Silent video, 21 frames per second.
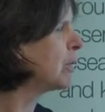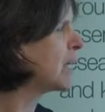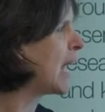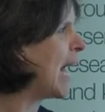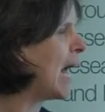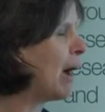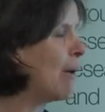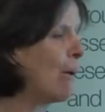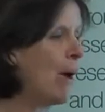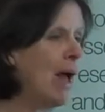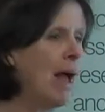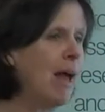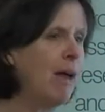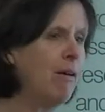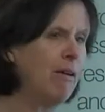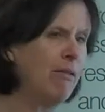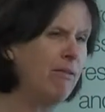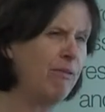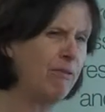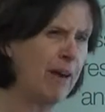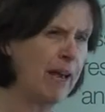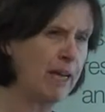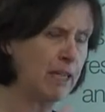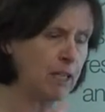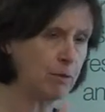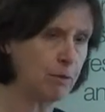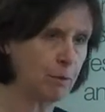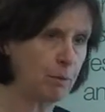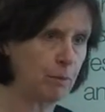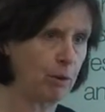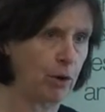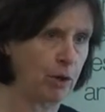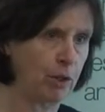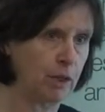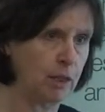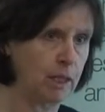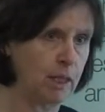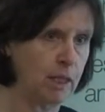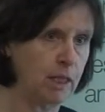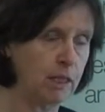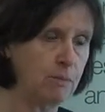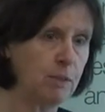how effective a product
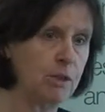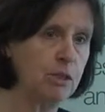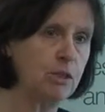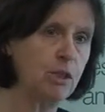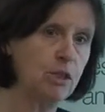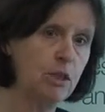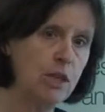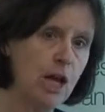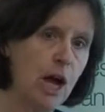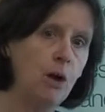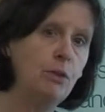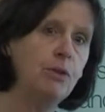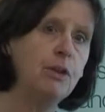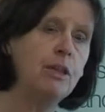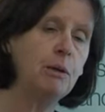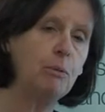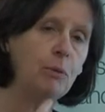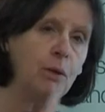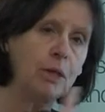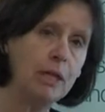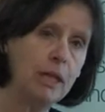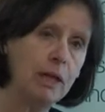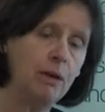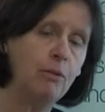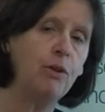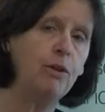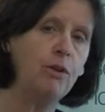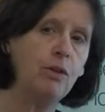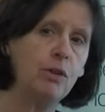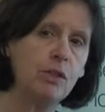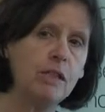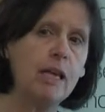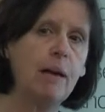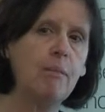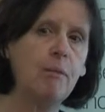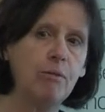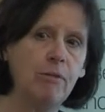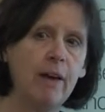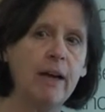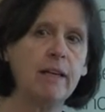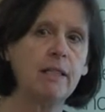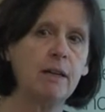is, but to know that it will give you the same
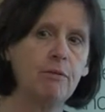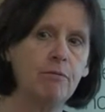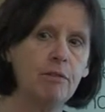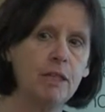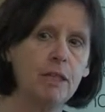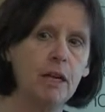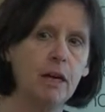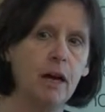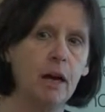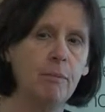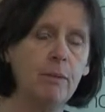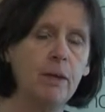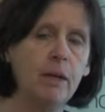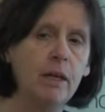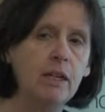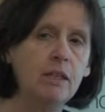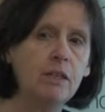effect every time.